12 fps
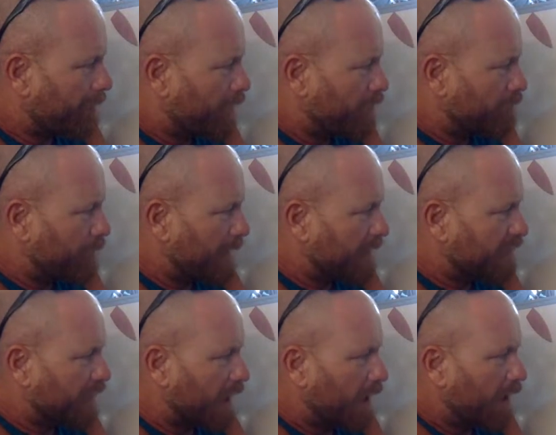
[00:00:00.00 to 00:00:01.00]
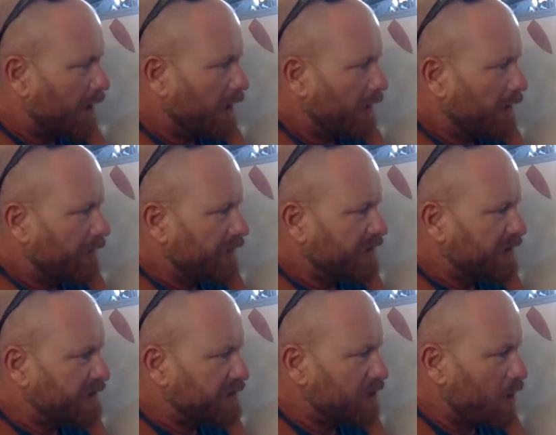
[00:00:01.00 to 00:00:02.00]
good picture. This
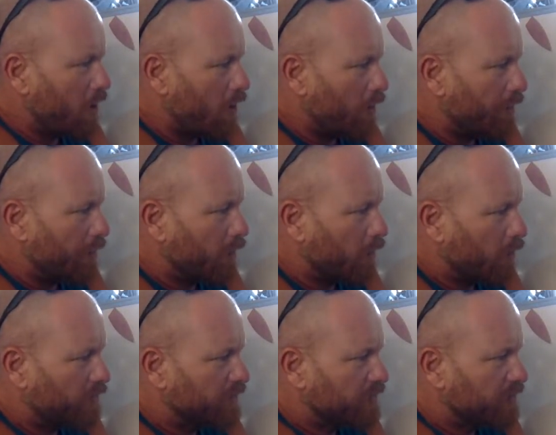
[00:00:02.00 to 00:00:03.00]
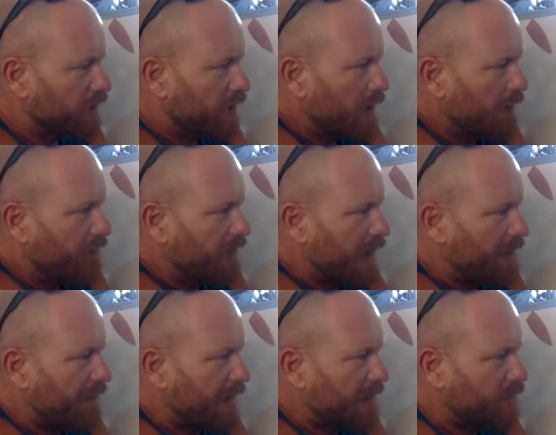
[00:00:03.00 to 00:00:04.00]
is not, of course, the
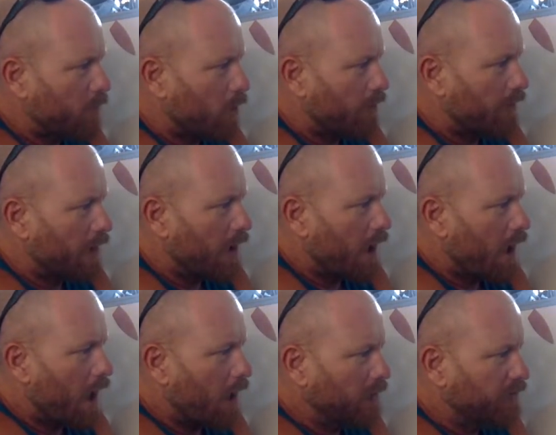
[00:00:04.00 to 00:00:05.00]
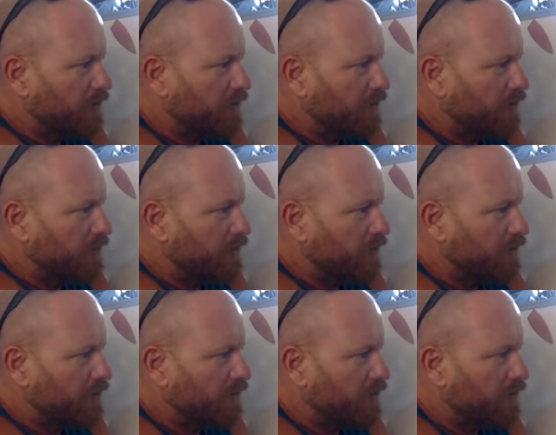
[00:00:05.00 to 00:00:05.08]
FX1 hole